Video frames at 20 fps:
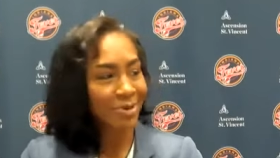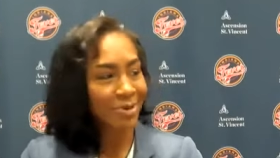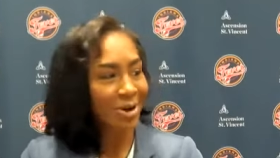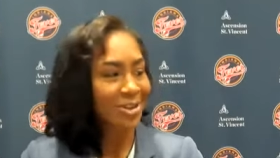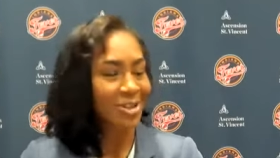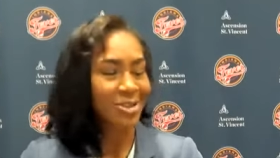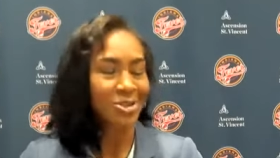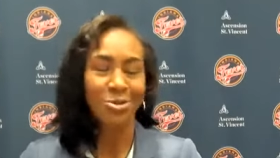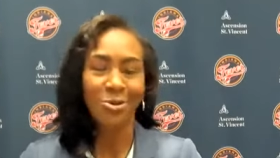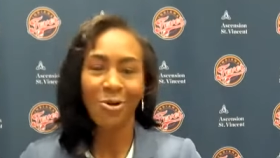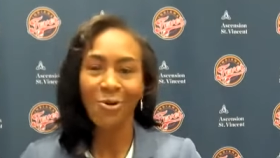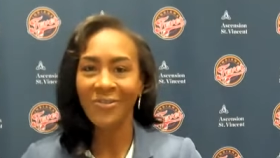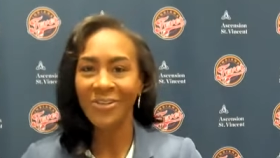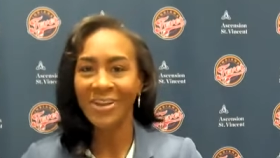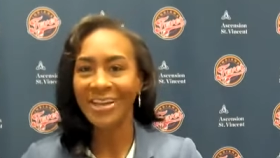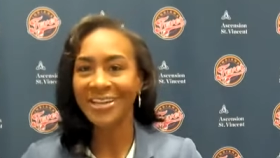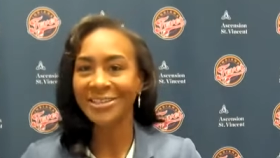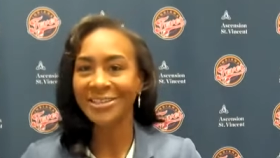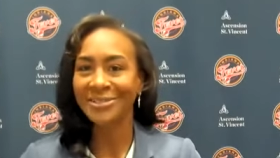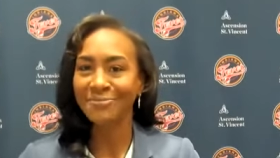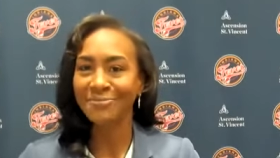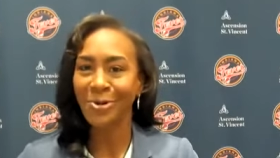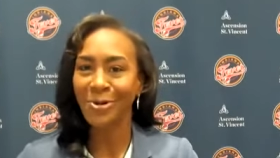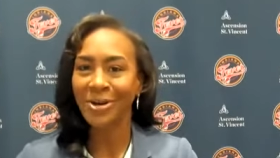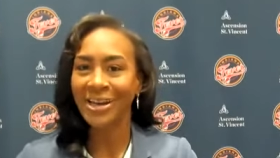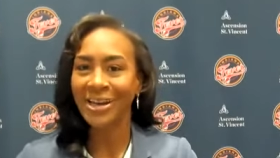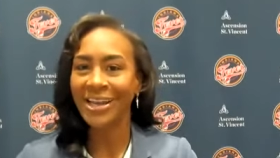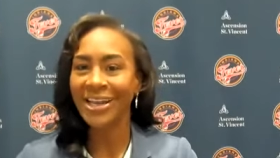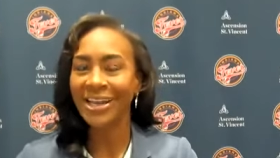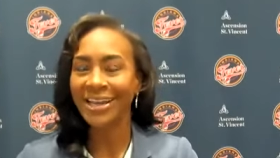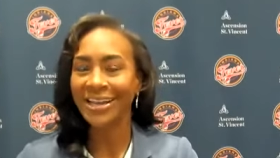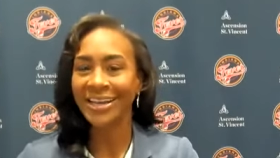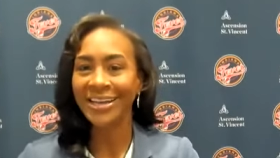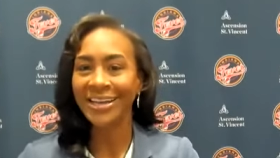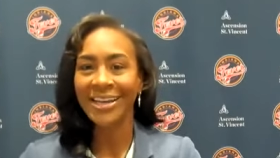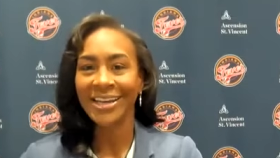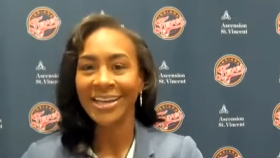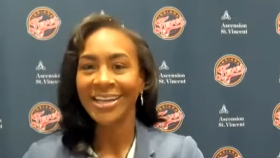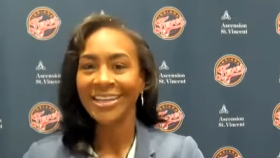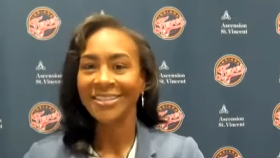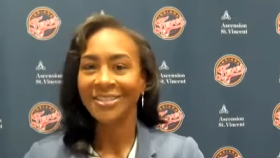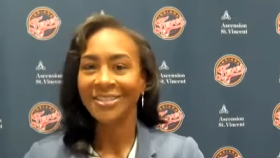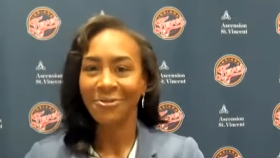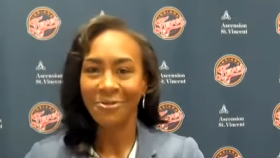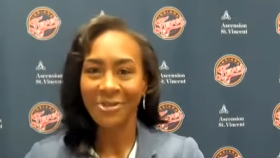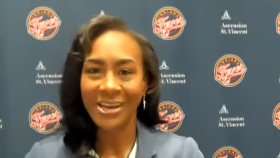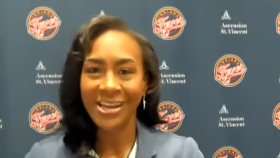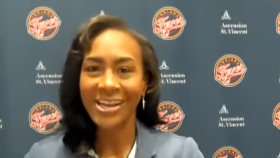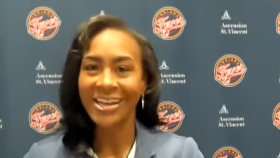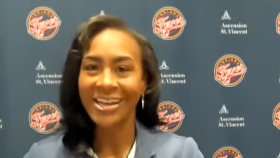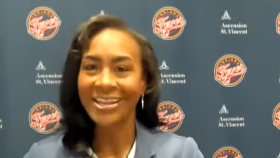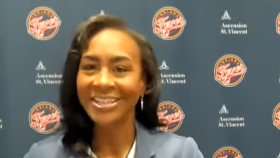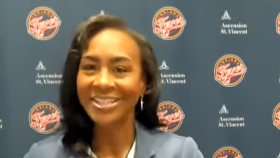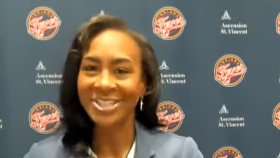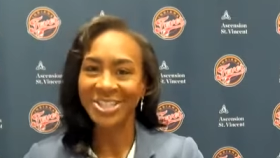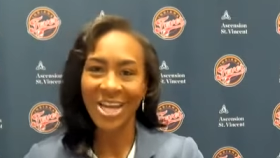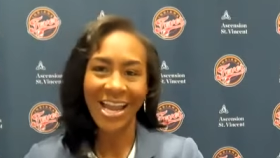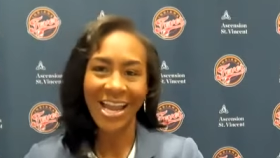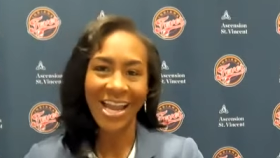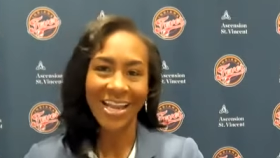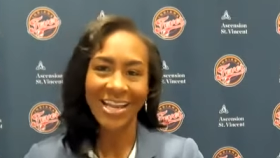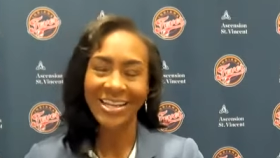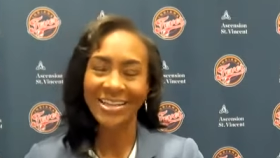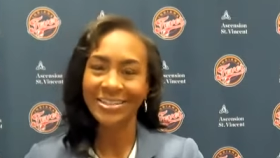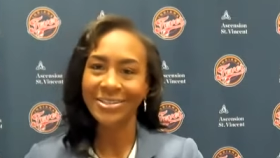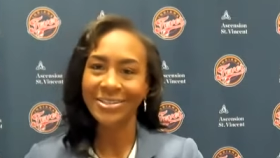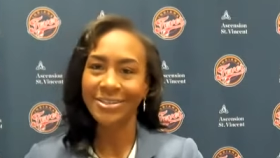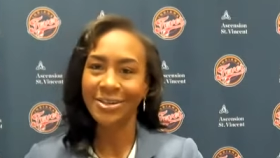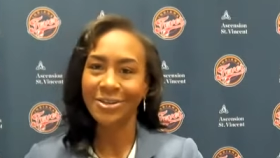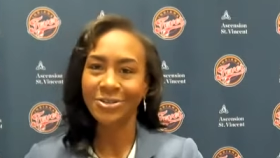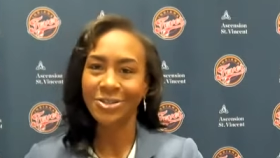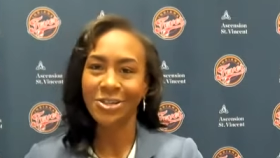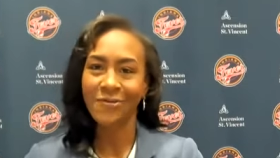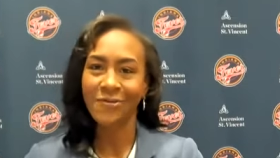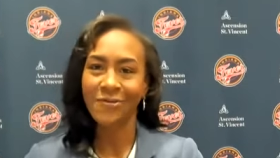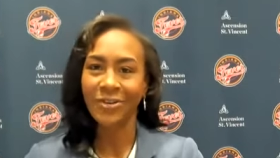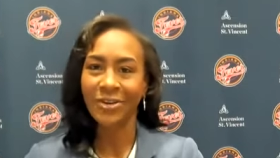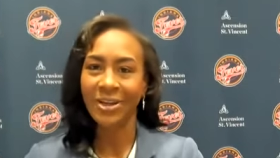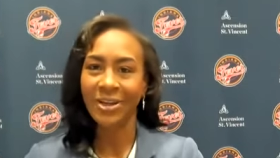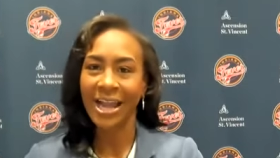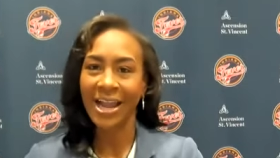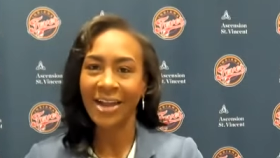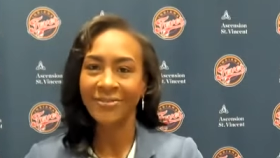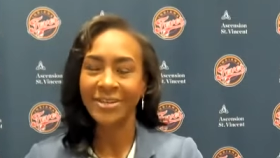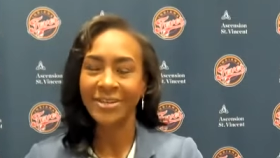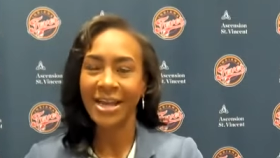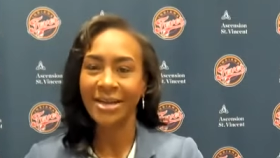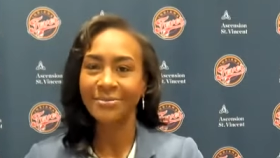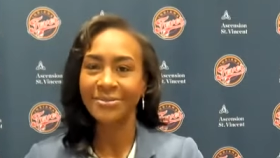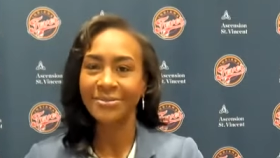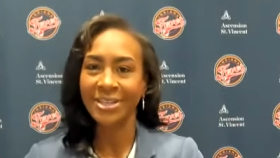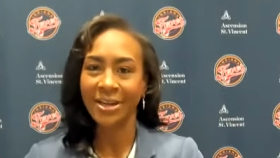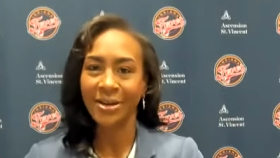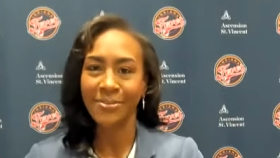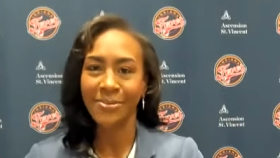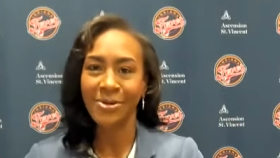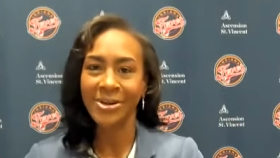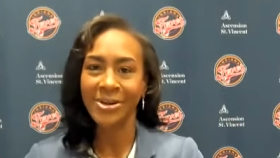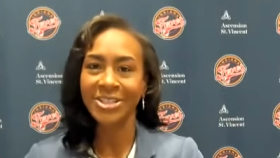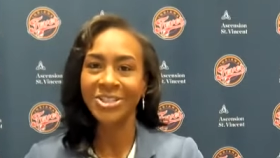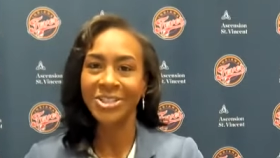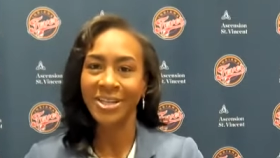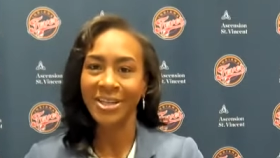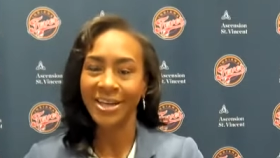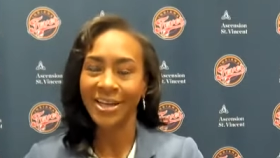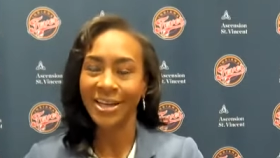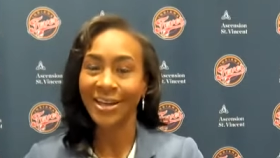brought the trophy in this morning and the ring and the jacket, you know, just for the halftime celebration.